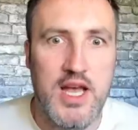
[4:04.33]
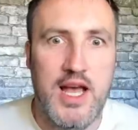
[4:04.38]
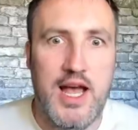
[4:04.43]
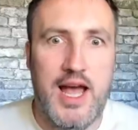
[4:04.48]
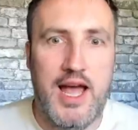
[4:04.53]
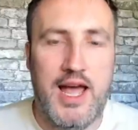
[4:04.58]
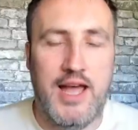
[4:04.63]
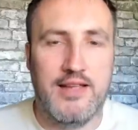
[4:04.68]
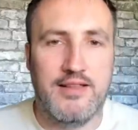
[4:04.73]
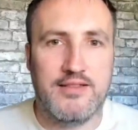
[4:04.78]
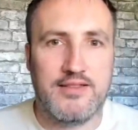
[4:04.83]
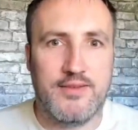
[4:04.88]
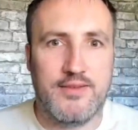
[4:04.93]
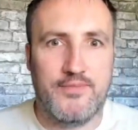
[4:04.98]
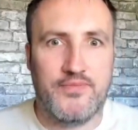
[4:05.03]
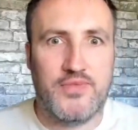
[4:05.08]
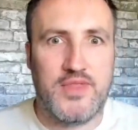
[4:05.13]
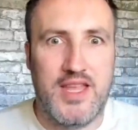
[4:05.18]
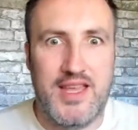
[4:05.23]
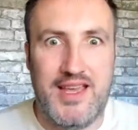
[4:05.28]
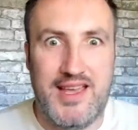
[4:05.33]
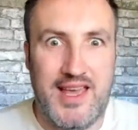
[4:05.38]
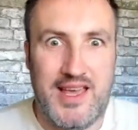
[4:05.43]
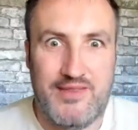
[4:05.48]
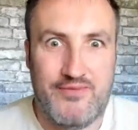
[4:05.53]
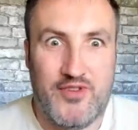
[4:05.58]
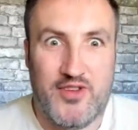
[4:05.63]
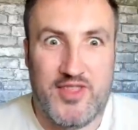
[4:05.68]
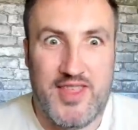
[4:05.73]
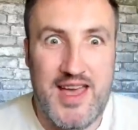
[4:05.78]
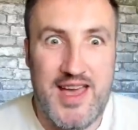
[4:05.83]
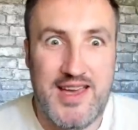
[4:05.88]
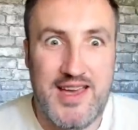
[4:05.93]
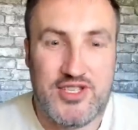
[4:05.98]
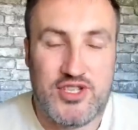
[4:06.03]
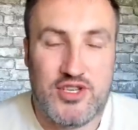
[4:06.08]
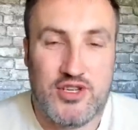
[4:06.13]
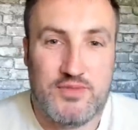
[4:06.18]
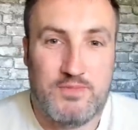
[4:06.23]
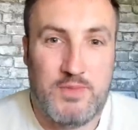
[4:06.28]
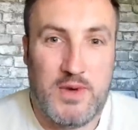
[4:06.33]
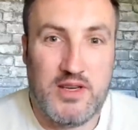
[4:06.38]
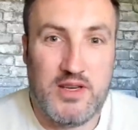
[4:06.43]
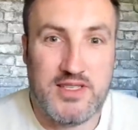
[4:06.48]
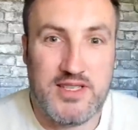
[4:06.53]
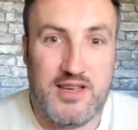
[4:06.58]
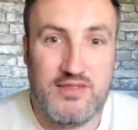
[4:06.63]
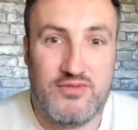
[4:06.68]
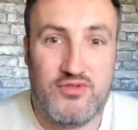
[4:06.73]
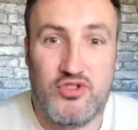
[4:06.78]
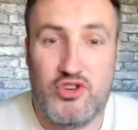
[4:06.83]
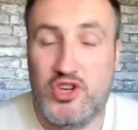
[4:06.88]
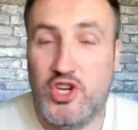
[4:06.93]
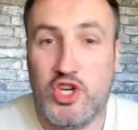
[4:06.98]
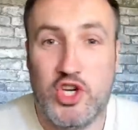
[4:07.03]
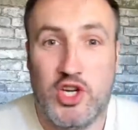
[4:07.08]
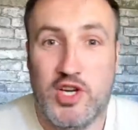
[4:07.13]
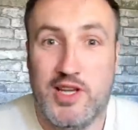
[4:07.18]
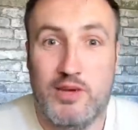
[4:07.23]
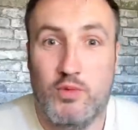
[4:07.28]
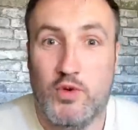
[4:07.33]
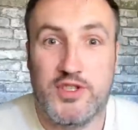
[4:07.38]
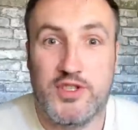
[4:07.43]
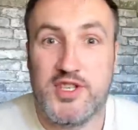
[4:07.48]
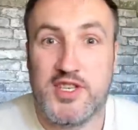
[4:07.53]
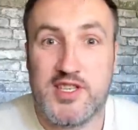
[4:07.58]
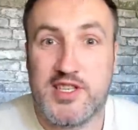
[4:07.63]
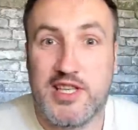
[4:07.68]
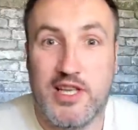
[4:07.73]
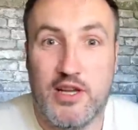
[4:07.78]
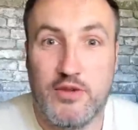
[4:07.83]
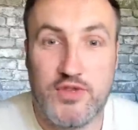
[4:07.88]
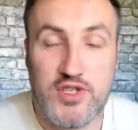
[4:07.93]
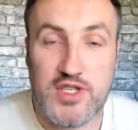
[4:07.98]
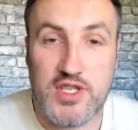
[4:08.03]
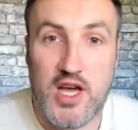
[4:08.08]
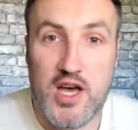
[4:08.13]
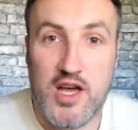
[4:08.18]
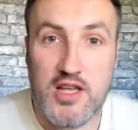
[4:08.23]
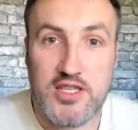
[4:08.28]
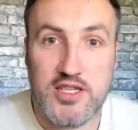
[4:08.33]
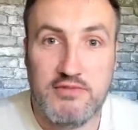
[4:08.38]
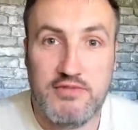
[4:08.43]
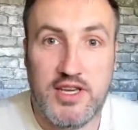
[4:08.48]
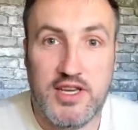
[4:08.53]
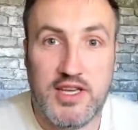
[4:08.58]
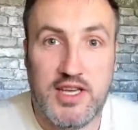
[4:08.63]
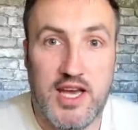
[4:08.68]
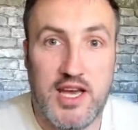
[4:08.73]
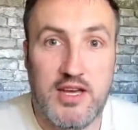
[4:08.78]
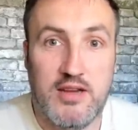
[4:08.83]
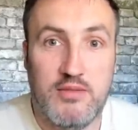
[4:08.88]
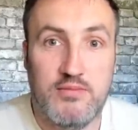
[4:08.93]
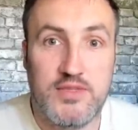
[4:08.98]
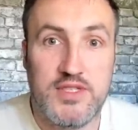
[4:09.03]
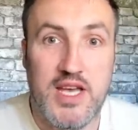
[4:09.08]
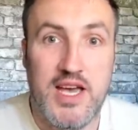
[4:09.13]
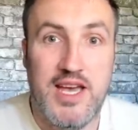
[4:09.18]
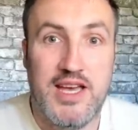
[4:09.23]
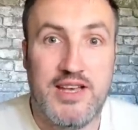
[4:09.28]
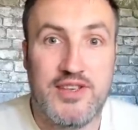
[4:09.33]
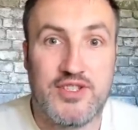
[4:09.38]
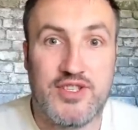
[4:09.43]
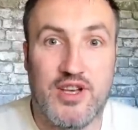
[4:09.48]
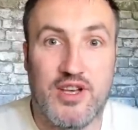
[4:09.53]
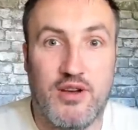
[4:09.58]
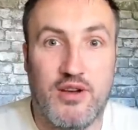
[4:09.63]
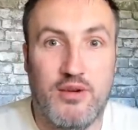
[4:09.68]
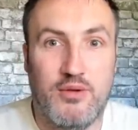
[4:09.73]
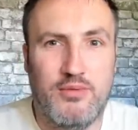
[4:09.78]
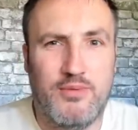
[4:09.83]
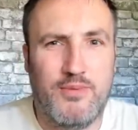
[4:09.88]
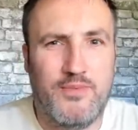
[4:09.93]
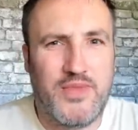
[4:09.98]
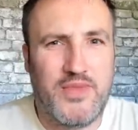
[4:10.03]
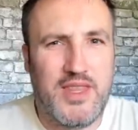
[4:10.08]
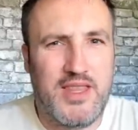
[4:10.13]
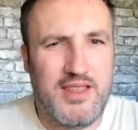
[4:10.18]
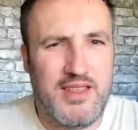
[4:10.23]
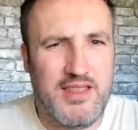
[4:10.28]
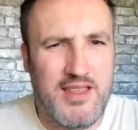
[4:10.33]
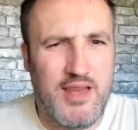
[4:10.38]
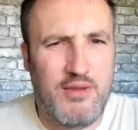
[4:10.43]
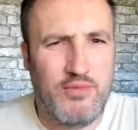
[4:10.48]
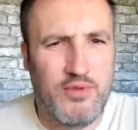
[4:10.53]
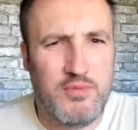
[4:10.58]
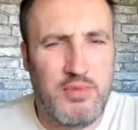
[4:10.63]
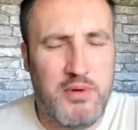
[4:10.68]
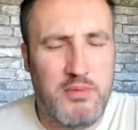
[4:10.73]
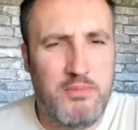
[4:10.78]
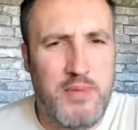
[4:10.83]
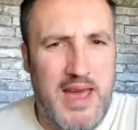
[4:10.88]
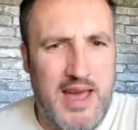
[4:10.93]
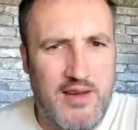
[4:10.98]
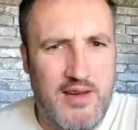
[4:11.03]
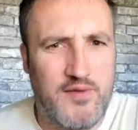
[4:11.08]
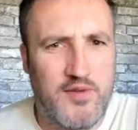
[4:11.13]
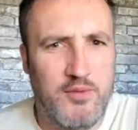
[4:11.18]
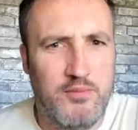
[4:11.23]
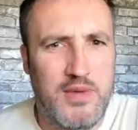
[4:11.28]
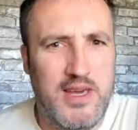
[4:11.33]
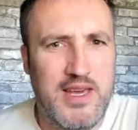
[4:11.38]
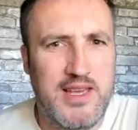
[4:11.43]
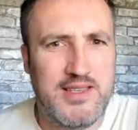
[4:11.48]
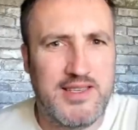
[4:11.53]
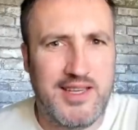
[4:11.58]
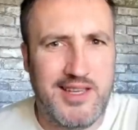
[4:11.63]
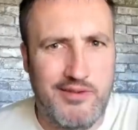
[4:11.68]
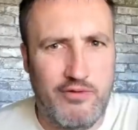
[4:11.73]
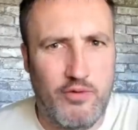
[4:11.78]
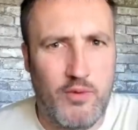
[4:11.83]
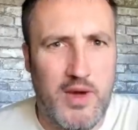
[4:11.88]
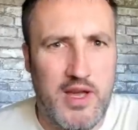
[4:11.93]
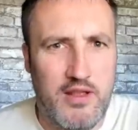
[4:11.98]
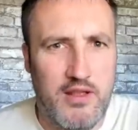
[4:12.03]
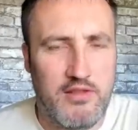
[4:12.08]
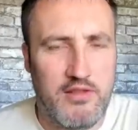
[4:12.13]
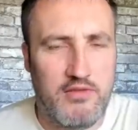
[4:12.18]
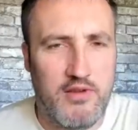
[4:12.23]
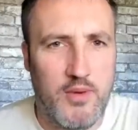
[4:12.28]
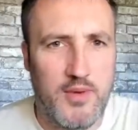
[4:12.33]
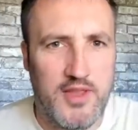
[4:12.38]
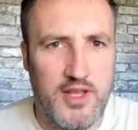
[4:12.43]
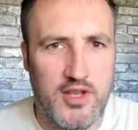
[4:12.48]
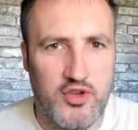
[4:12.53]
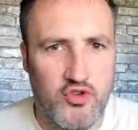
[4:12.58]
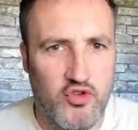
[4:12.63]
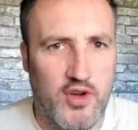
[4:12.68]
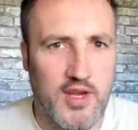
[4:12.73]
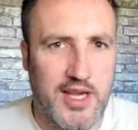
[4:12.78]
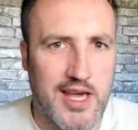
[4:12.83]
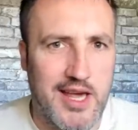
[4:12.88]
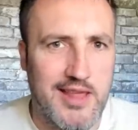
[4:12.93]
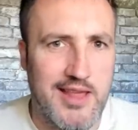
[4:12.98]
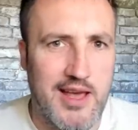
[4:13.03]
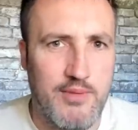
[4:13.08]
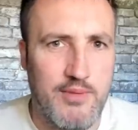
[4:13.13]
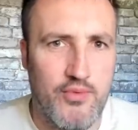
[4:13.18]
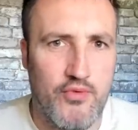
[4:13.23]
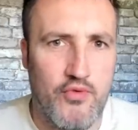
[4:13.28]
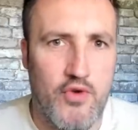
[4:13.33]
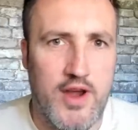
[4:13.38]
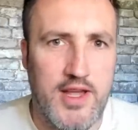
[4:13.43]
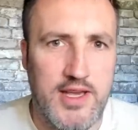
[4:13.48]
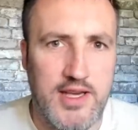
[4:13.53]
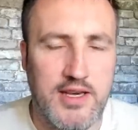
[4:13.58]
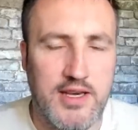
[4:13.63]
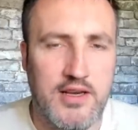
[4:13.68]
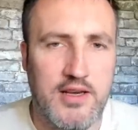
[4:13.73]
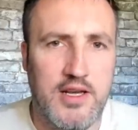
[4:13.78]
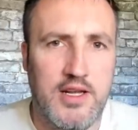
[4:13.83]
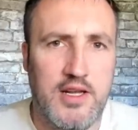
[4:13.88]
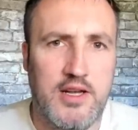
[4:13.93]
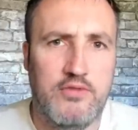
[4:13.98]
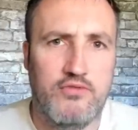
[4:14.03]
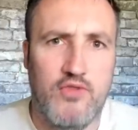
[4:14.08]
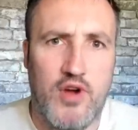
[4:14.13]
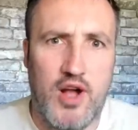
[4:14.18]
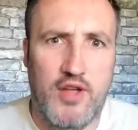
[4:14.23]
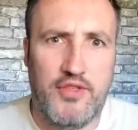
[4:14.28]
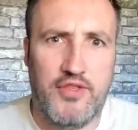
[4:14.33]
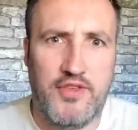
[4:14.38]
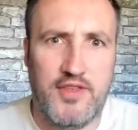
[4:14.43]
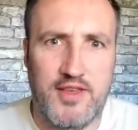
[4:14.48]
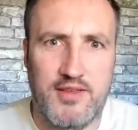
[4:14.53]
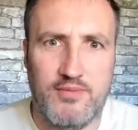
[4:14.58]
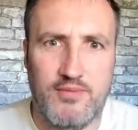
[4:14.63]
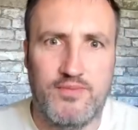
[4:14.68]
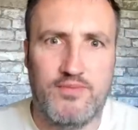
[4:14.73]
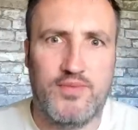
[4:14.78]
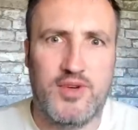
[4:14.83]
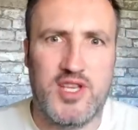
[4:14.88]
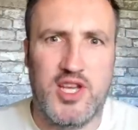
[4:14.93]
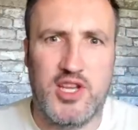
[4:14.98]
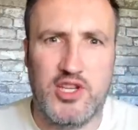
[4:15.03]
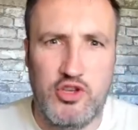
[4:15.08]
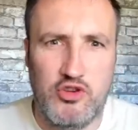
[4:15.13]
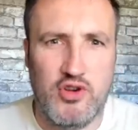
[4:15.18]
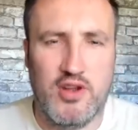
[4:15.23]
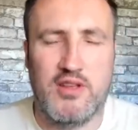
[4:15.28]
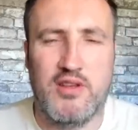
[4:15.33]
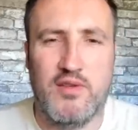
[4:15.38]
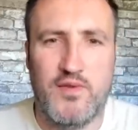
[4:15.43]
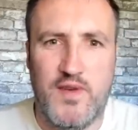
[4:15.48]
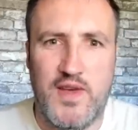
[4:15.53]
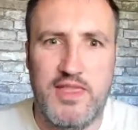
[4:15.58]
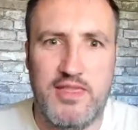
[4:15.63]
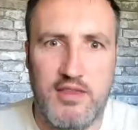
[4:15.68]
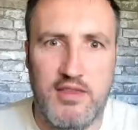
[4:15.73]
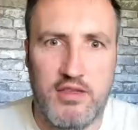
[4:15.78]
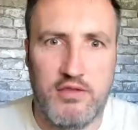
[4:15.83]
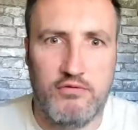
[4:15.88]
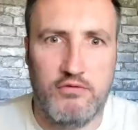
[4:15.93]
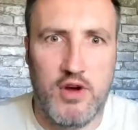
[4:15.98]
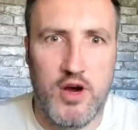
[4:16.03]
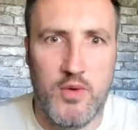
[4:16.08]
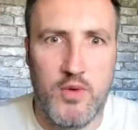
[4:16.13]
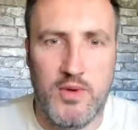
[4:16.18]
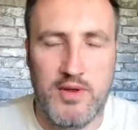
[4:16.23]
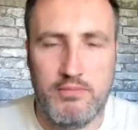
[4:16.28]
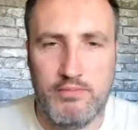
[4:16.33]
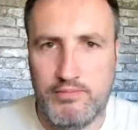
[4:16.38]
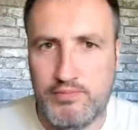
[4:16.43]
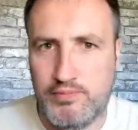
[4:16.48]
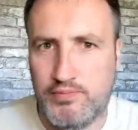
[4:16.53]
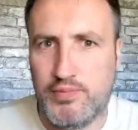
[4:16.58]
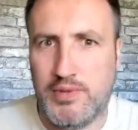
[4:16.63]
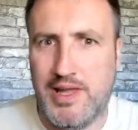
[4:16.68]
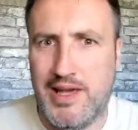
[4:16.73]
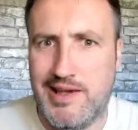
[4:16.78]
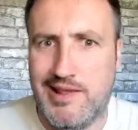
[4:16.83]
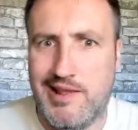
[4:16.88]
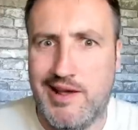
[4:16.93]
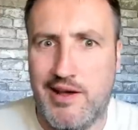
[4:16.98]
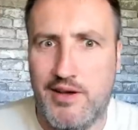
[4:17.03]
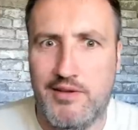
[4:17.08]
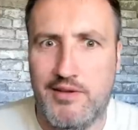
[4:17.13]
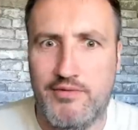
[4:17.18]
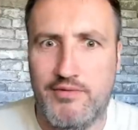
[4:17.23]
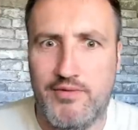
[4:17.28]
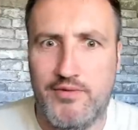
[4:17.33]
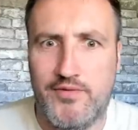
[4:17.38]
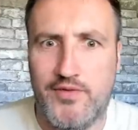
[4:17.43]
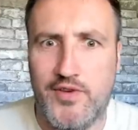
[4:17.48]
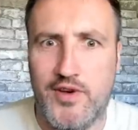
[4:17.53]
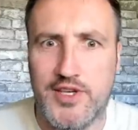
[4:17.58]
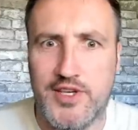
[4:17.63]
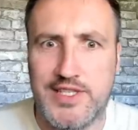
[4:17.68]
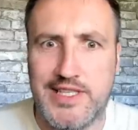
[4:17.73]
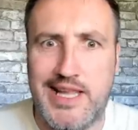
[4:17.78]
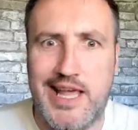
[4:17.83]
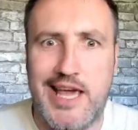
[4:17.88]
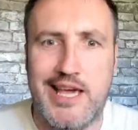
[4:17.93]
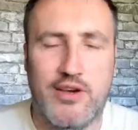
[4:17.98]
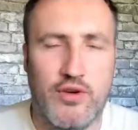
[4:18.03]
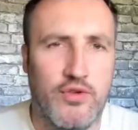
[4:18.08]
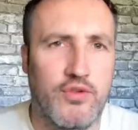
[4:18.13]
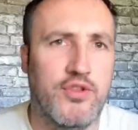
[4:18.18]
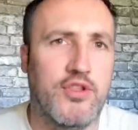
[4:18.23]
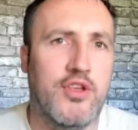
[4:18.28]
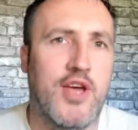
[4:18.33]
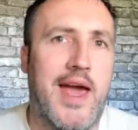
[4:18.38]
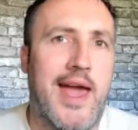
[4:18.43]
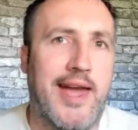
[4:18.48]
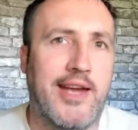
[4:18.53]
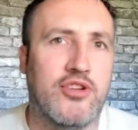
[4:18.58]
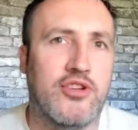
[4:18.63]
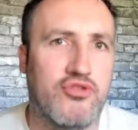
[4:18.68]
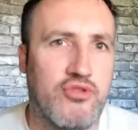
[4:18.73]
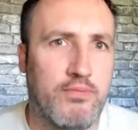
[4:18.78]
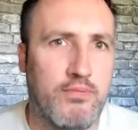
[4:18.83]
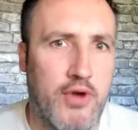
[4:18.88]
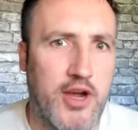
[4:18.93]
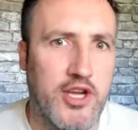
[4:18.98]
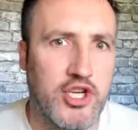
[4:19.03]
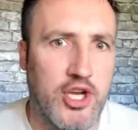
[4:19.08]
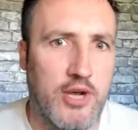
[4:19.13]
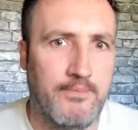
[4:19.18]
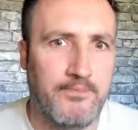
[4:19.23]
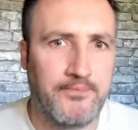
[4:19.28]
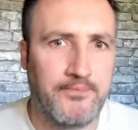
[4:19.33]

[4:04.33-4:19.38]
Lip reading: And for that, it's just because I traditionally was a slow starter in games. So it would be better for me to give away the throw and then try and get that break rather than potentially try and defend the throw and play that first leg under extra pressure.